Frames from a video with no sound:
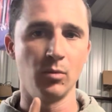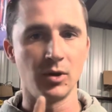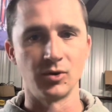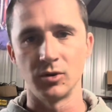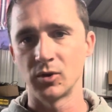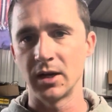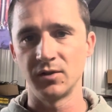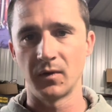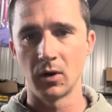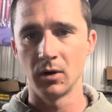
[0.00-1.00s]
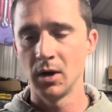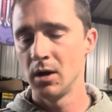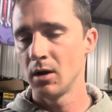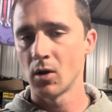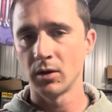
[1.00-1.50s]
plus your transfer,
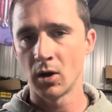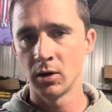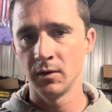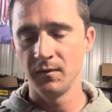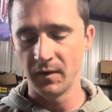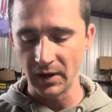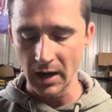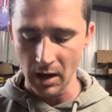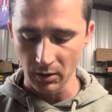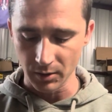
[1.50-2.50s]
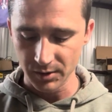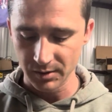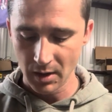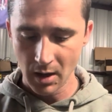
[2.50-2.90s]
call it $150.